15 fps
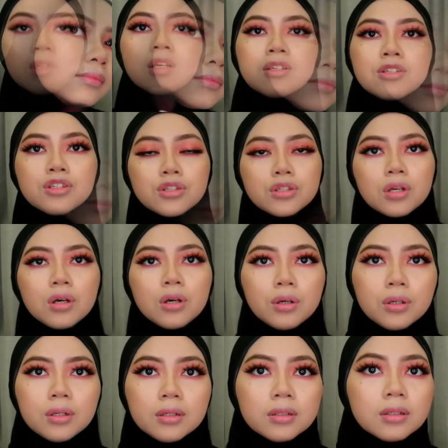
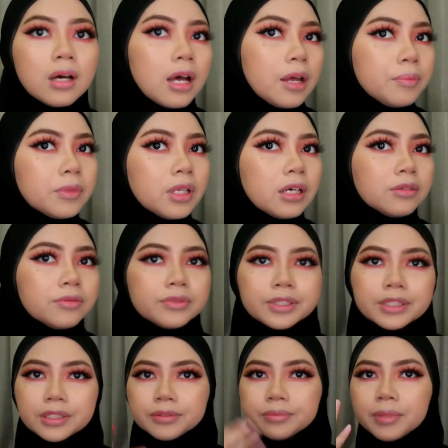So I'm done
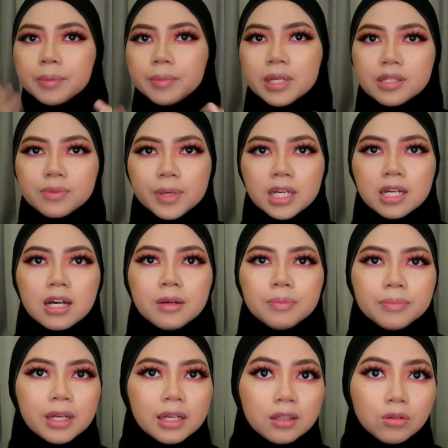with my base makeup
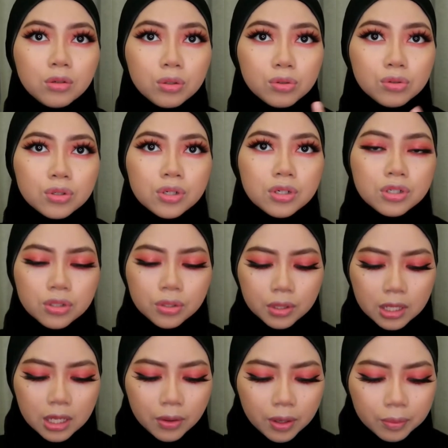and contour, so
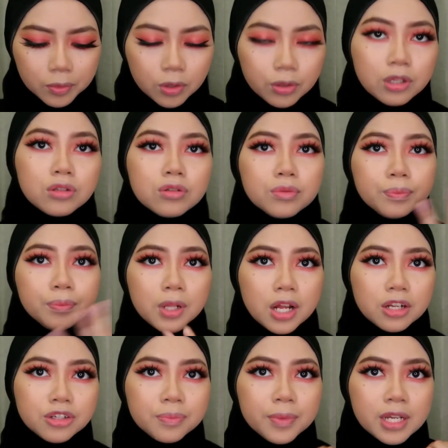now I'm going to
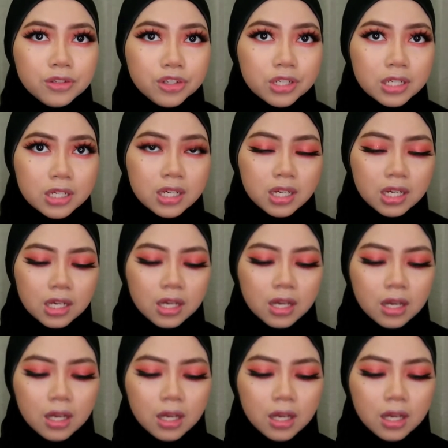blush my cheek.